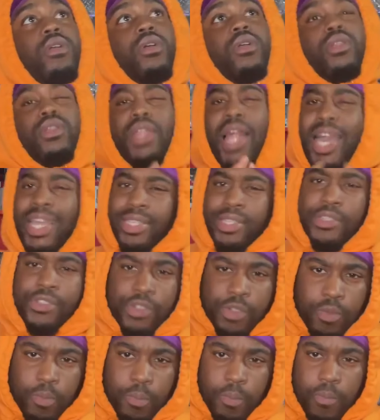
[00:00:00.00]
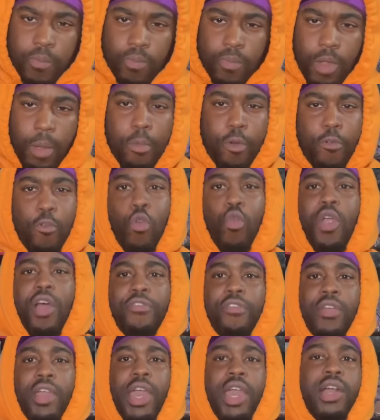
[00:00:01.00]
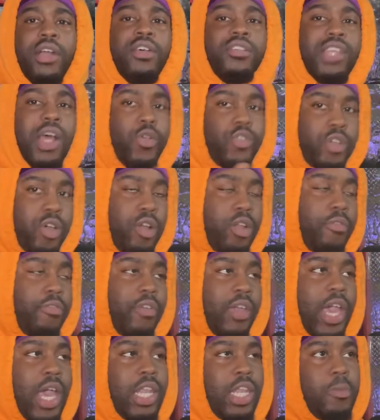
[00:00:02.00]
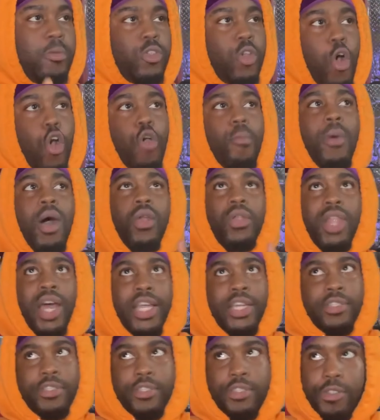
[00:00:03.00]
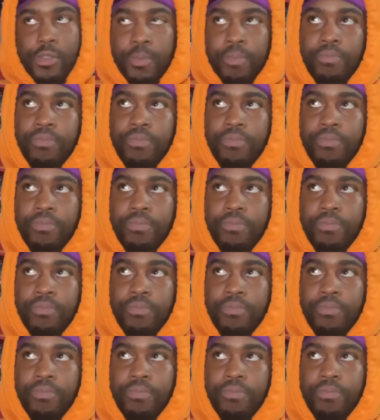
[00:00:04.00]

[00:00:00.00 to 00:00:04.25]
Lights. Before I forget, because I was going to forget, let me talk about lights.